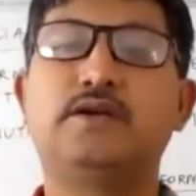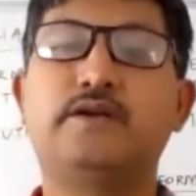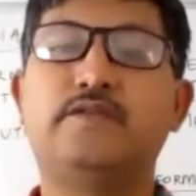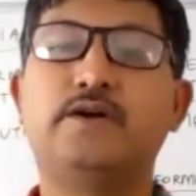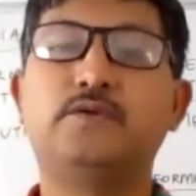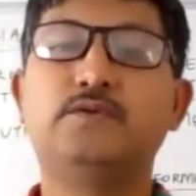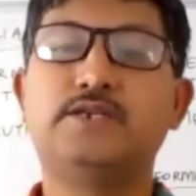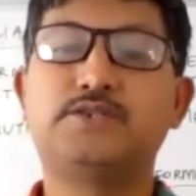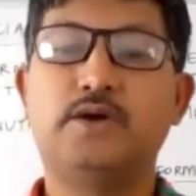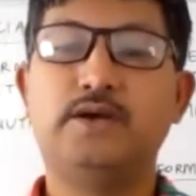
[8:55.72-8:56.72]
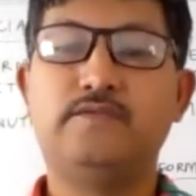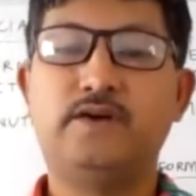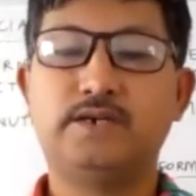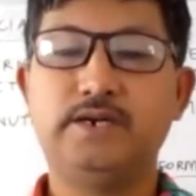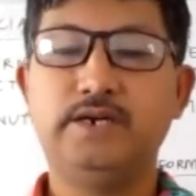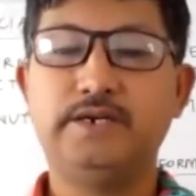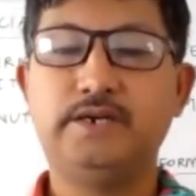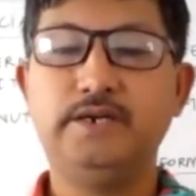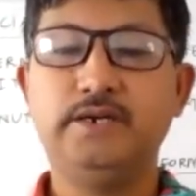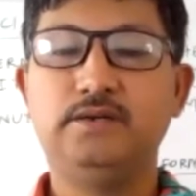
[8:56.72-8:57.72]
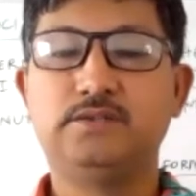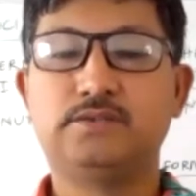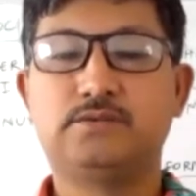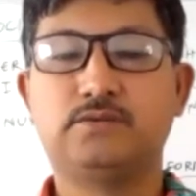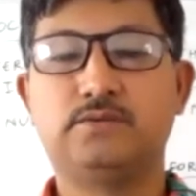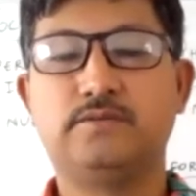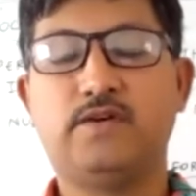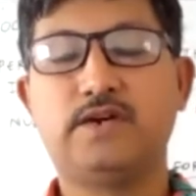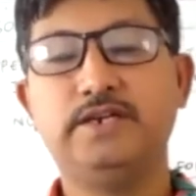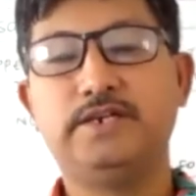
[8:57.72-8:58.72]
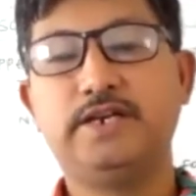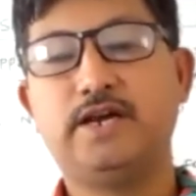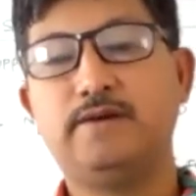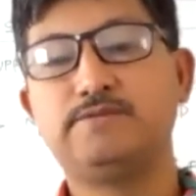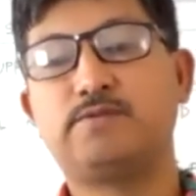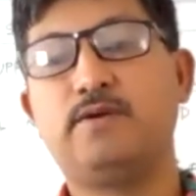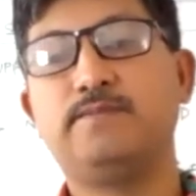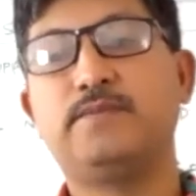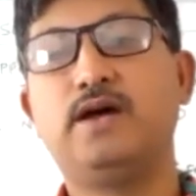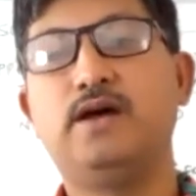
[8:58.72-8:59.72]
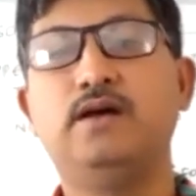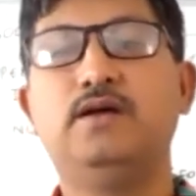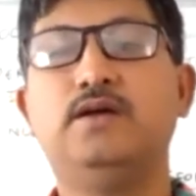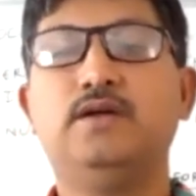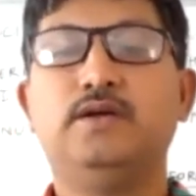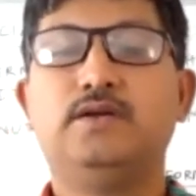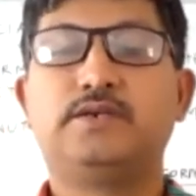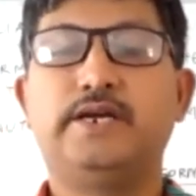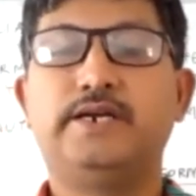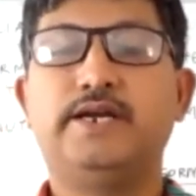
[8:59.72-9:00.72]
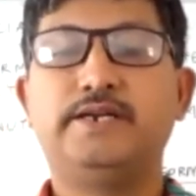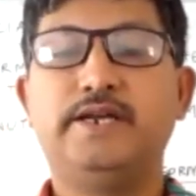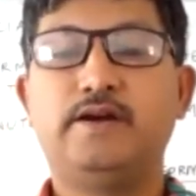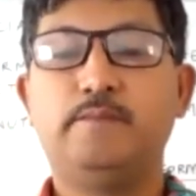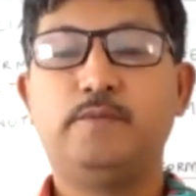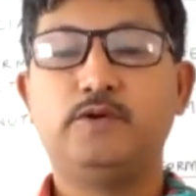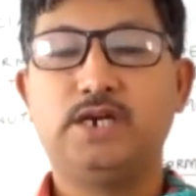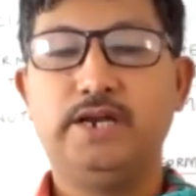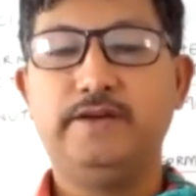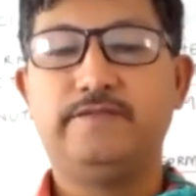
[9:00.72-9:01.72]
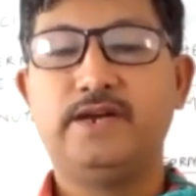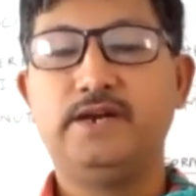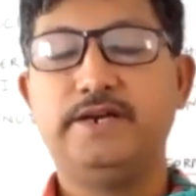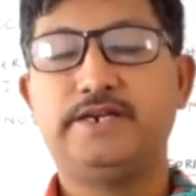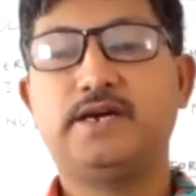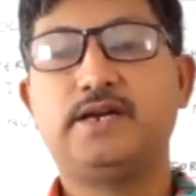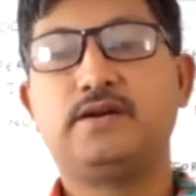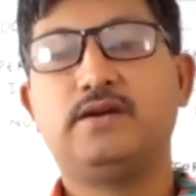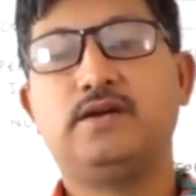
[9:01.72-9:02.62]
refer to the soil fertility. So the fertility comes from the dead and decomposed leaf and litter,